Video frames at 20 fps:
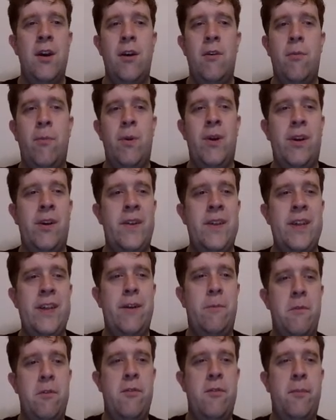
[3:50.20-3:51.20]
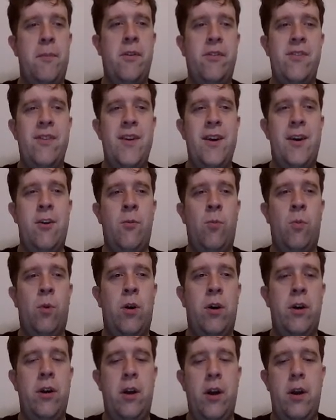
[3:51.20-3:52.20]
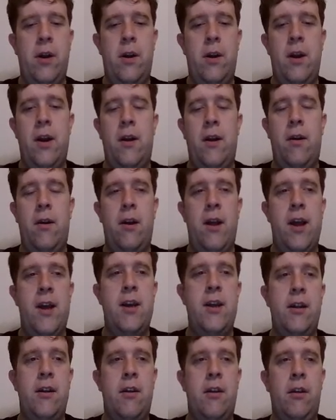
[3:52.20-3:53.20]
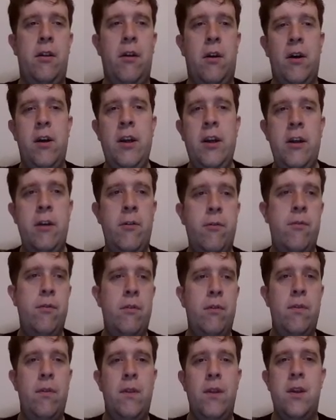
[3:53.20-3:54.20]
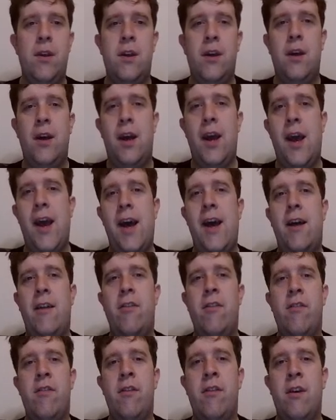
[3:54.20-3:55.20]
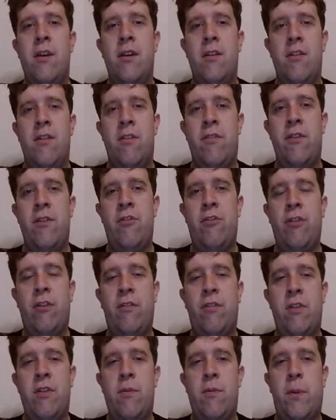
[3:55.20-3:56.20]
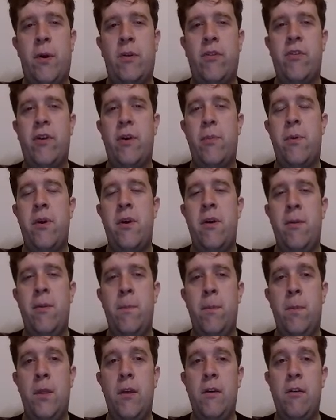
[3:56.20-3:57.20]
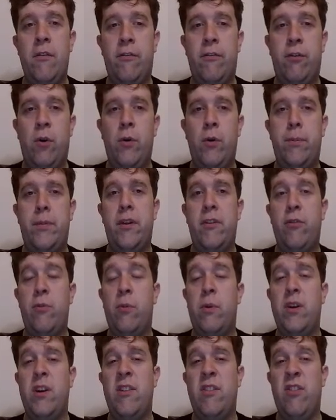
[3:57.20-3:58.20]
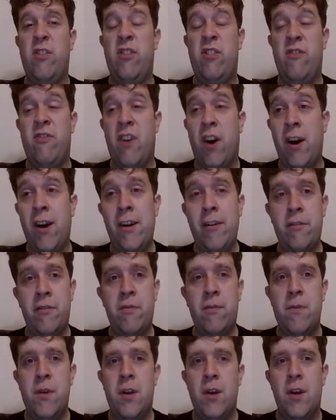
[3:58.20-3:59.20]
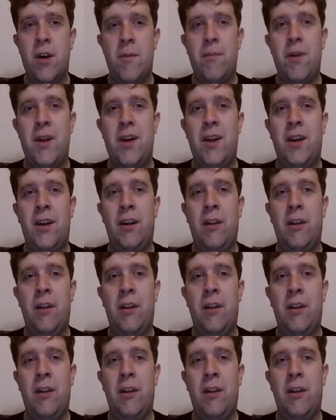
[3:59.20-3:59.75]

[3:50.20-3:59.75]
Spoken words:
We can clean up this box now. 1, 8, 9. And to finish off this box up here, 4 plus 1 is 5, meaning